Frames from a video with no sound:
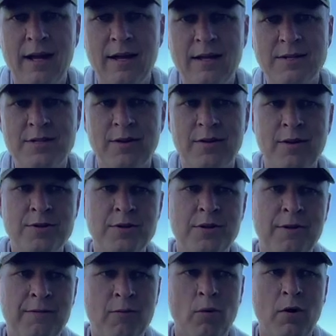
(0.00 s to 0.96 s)
So those are
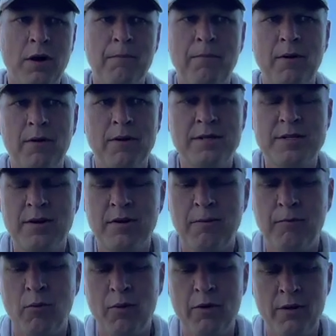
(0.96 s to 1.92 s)
the four components that are
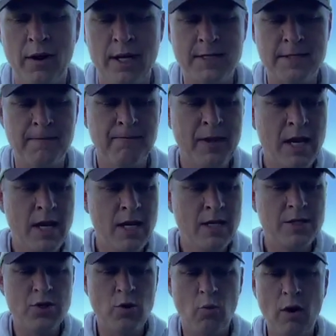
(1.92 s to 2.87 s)
important to us.
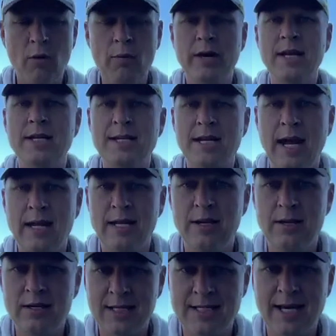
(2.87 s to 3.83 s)
So where we decided
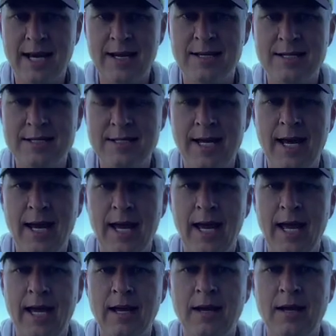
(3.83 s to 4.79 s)
to
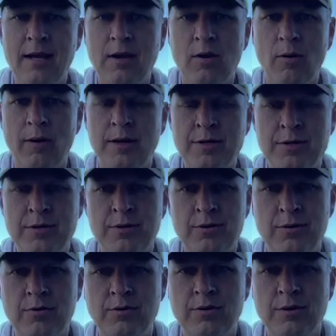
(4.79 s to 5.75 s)
stay going
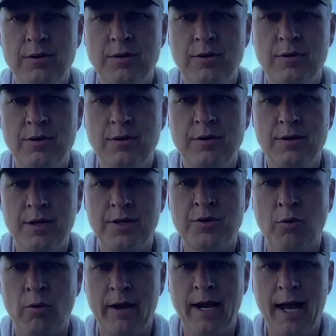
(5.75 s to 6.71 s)
to the
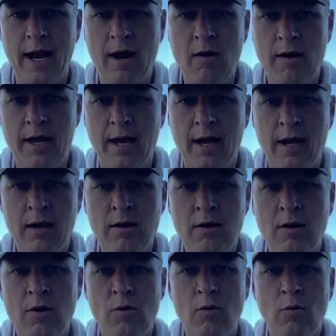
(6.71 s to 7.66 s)
Detroit area
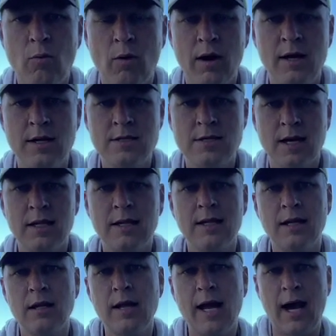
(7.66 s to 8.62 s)
was a
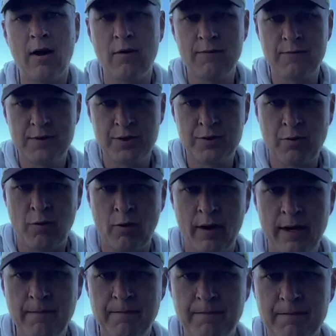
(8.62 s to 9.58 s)
little out of
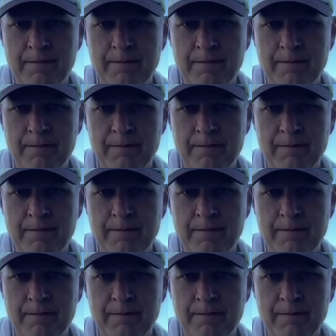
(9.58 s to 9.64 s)
Detroit.